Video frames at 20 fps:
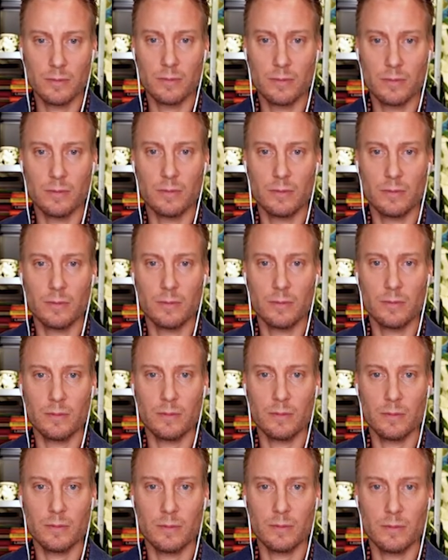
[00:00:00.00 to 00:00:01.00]

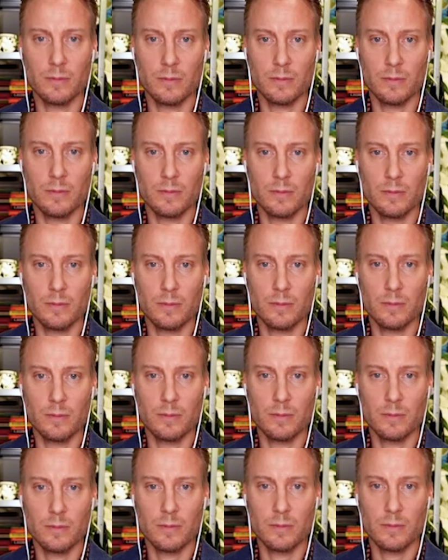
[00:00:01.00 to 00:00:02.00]

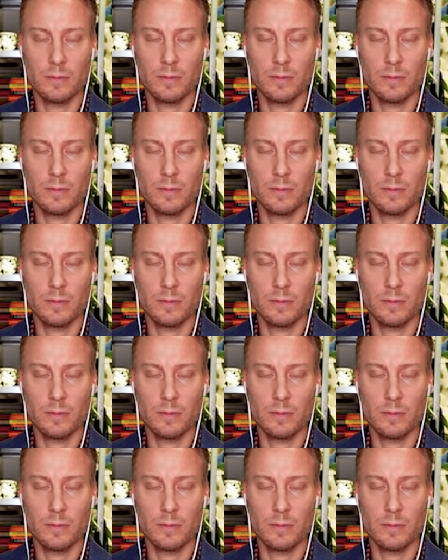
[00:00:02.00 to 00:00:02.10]
(silent)